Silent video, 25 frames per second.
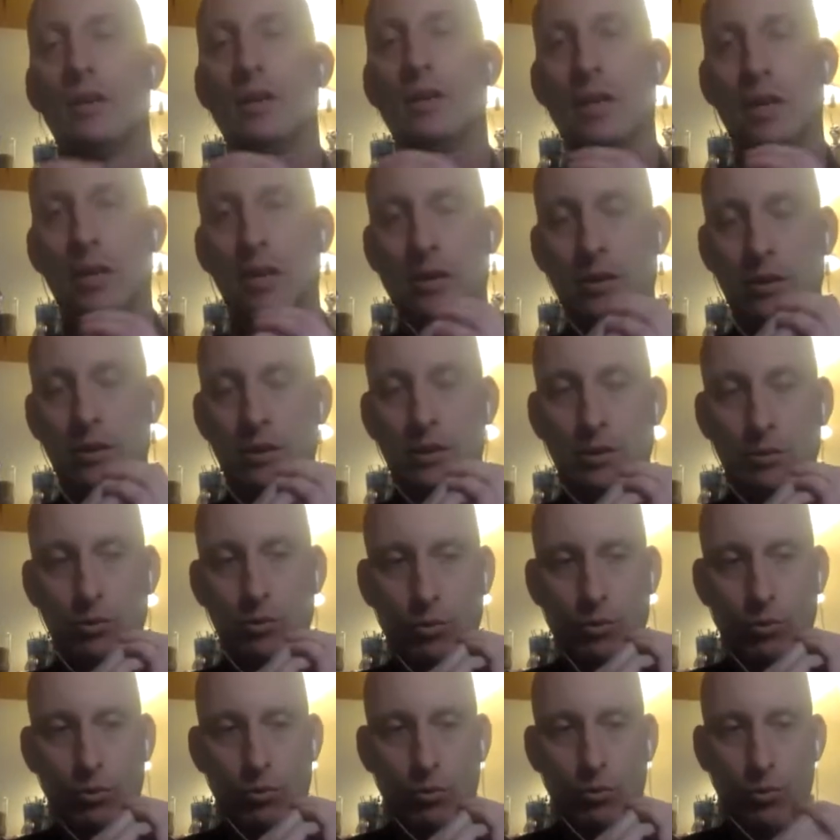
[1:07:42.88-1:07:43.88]
in
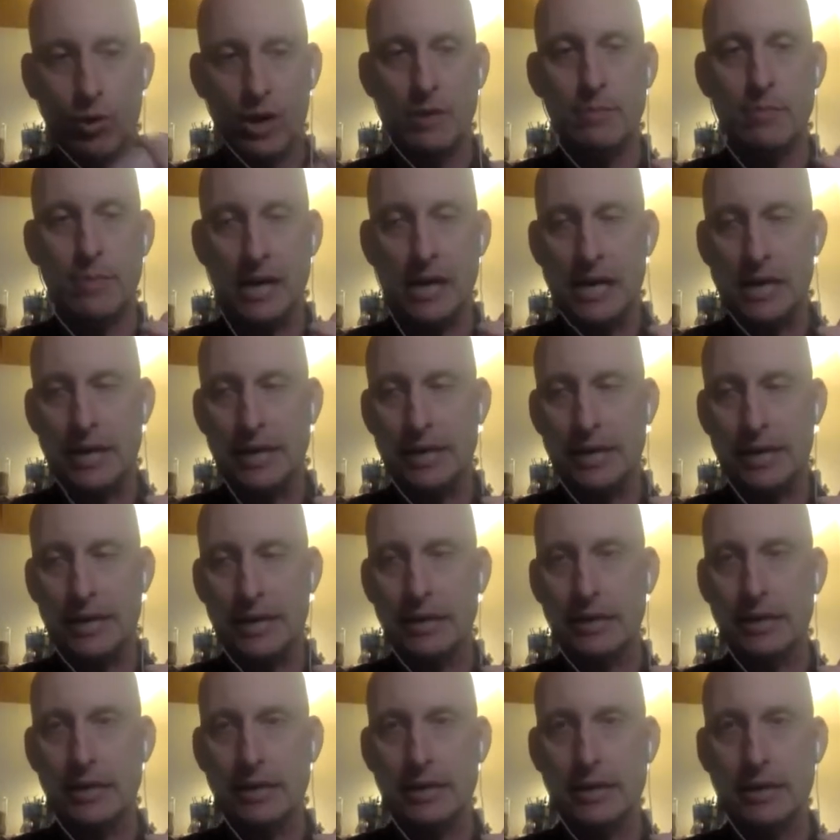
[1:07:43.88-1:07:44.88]
one
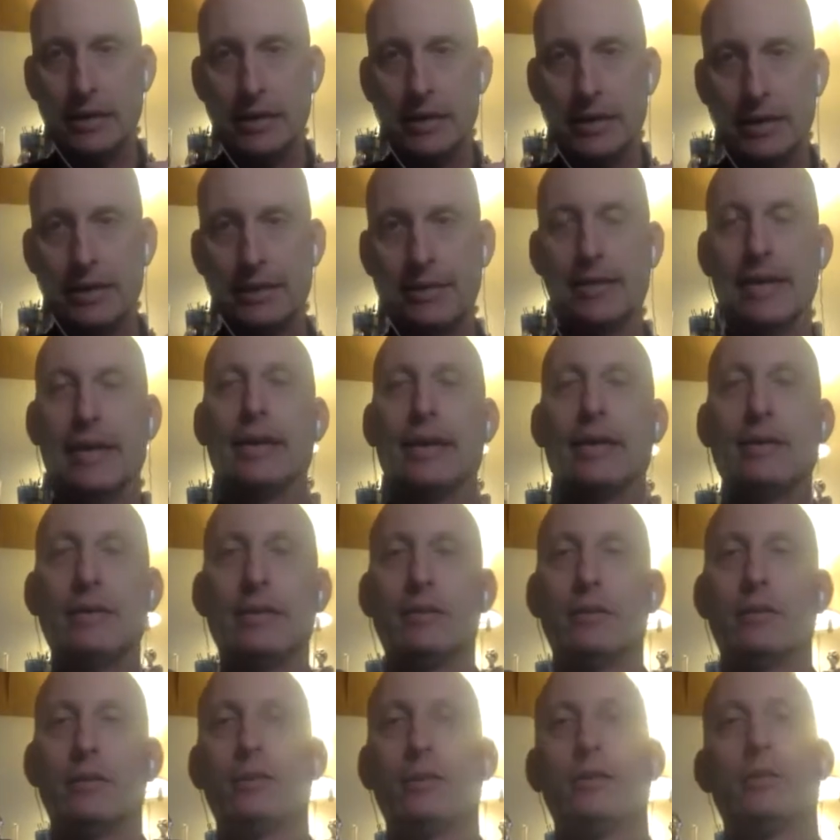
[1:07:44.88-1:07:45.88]
body, and
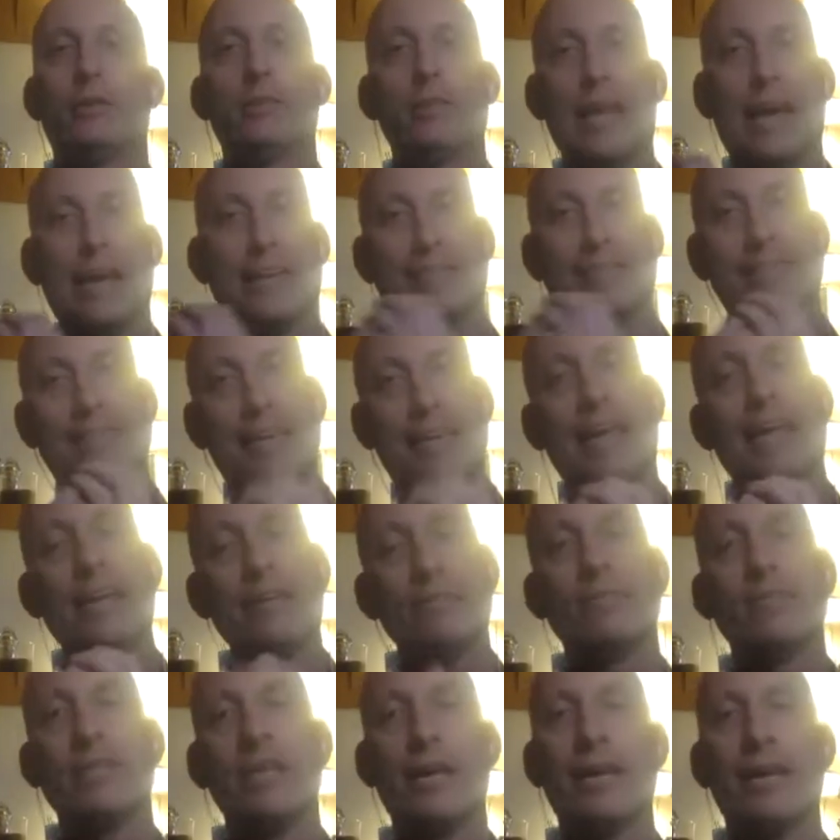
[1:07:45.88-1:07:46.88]
then that
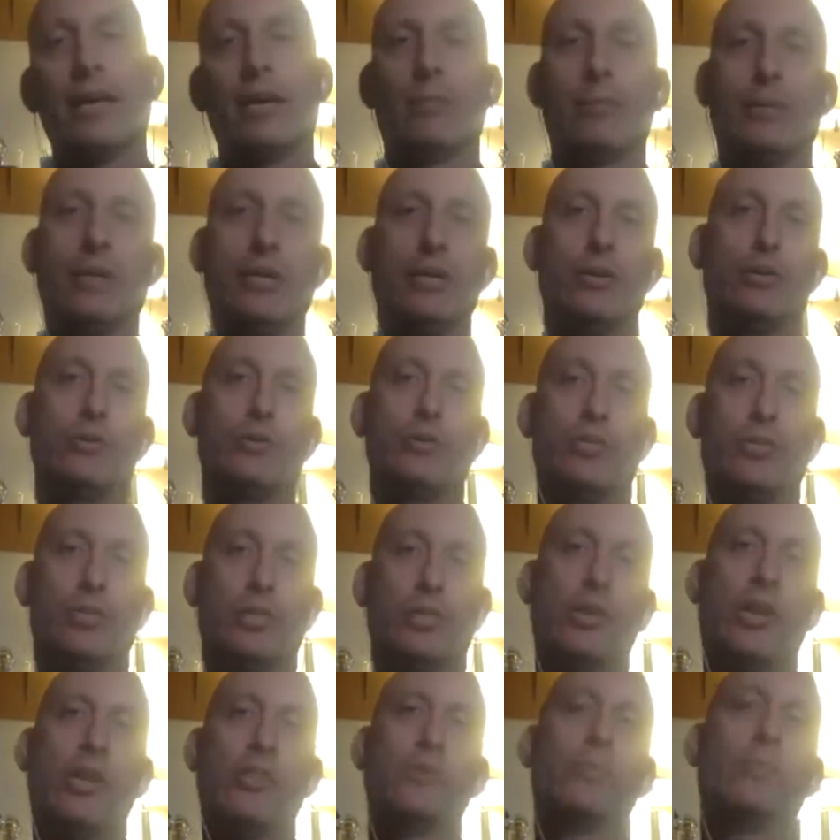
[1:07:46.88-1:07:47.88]
same thing appears in
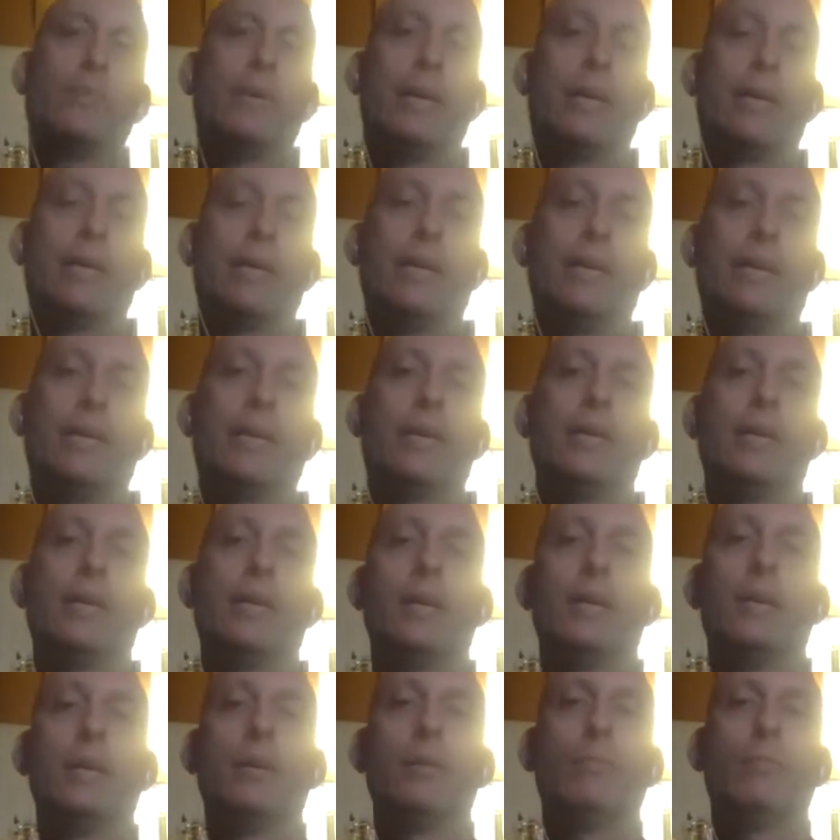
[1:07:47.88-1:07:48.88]
another body,
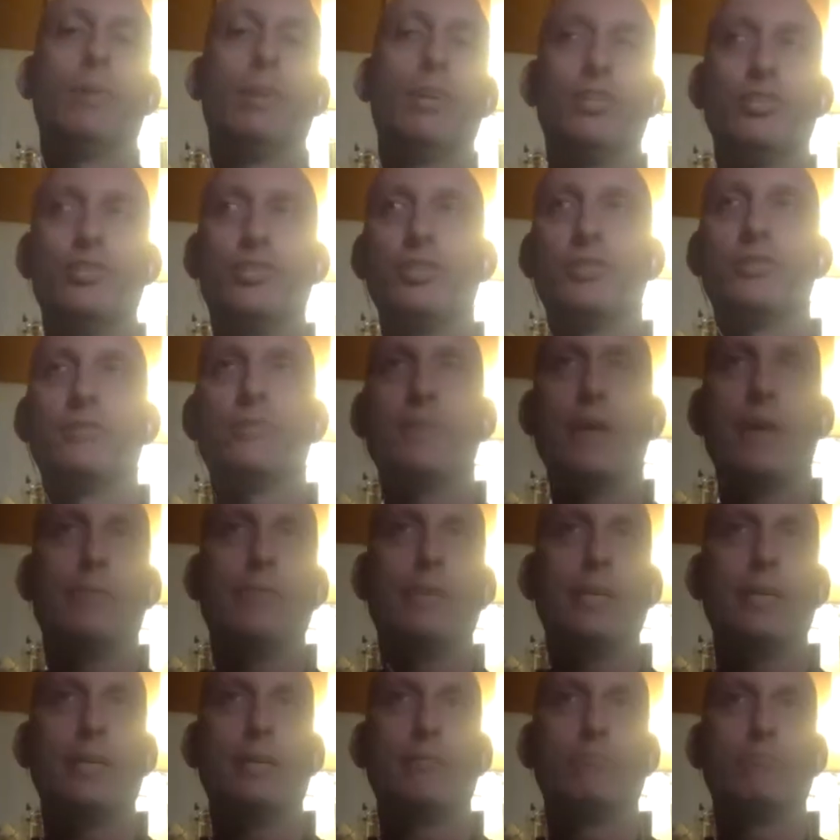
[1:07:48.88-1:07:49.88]
but it's just
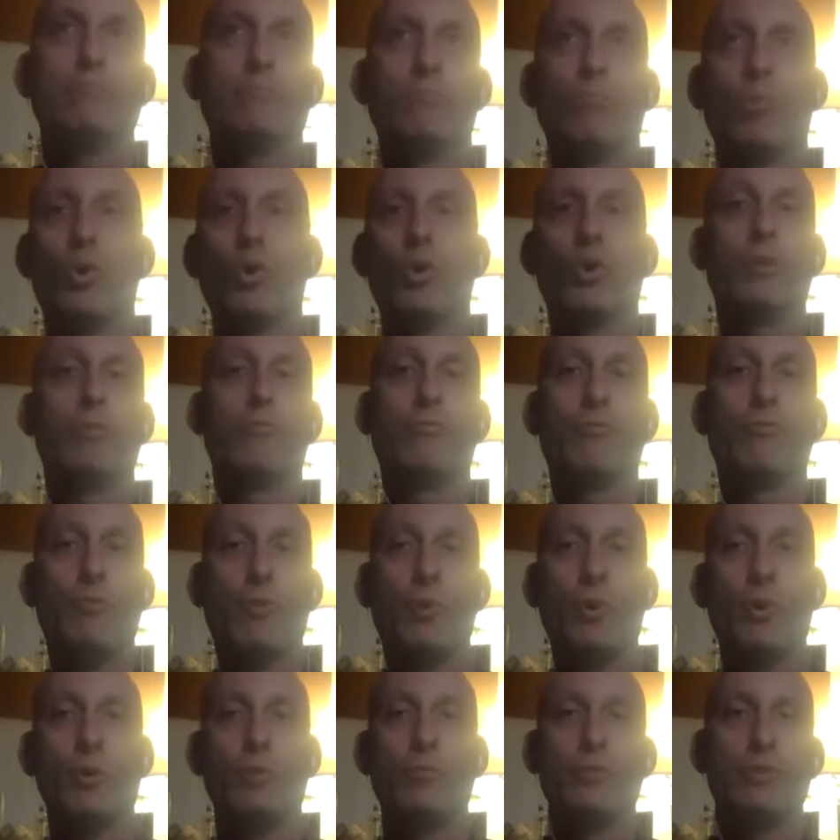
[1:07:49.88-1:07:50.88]
maybe more
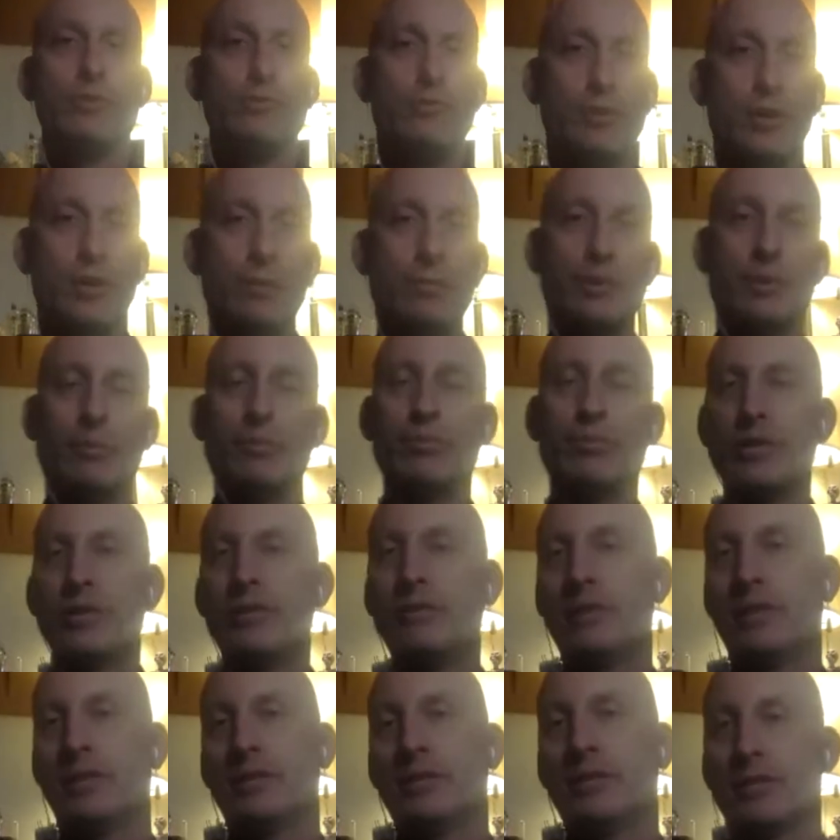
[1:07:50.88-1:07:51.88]
informed from the
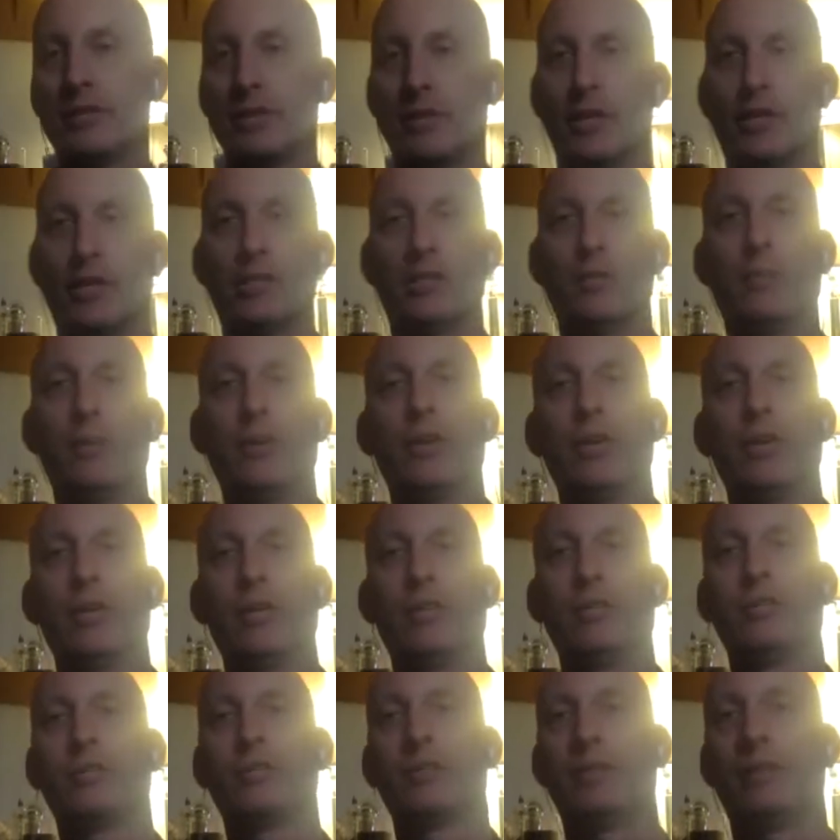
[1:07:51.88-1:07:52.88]
previous
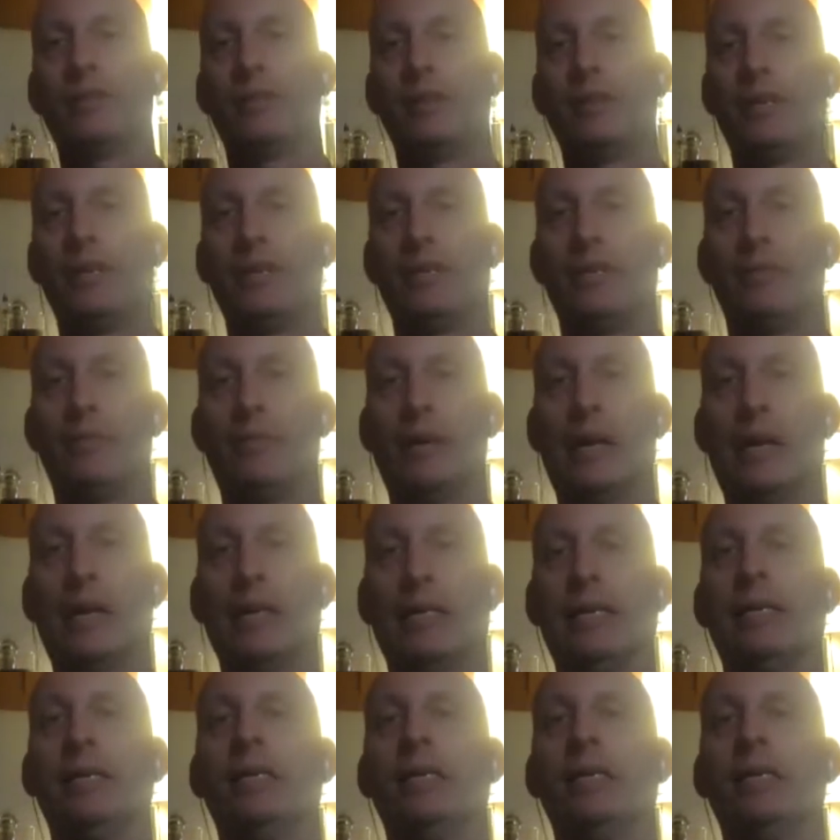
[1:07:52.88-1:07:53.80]
experience in the body.